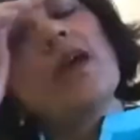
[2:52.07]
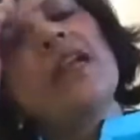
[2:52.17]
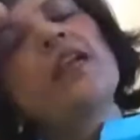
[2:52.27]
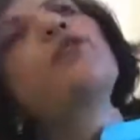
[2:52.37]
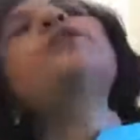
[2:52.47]

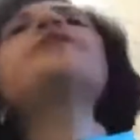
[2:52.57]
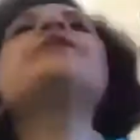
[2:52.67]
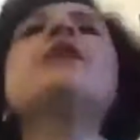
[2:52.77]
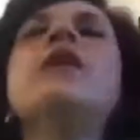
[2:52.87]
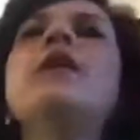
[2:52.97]
And it was
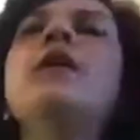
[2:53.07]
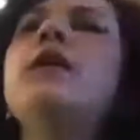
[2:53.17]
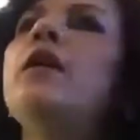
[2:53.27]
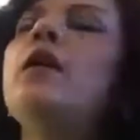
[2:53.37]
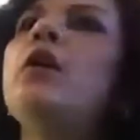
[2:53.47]

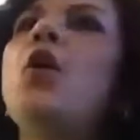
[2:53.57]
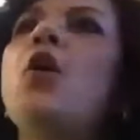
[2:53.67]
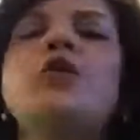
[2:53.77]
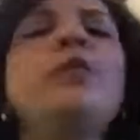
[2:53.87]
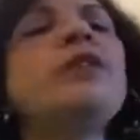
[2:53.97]

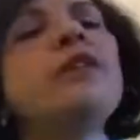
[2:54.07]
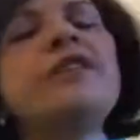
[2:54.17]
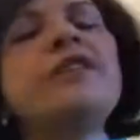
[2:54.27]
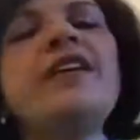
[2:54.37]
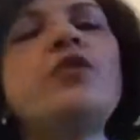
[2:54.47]
October
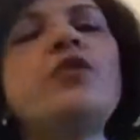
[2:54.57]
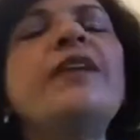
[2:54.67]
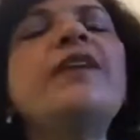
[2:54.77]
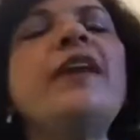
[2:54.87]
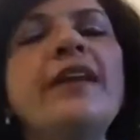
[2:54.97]
30th,
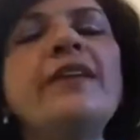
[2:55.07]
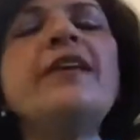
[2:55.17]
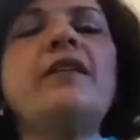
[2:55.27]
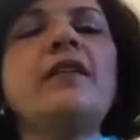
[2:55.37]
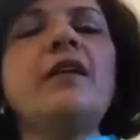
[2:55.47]

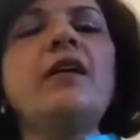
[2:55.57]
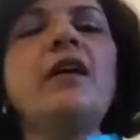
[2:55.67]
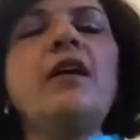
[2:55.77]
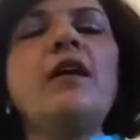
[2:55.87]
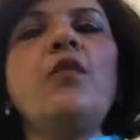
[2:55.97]
2018,
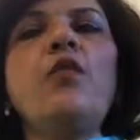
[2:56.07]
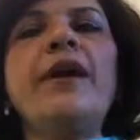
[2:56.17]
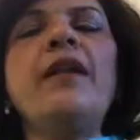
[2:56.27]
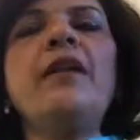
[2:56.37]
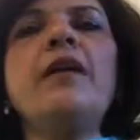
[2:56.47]

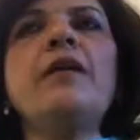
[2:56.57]
when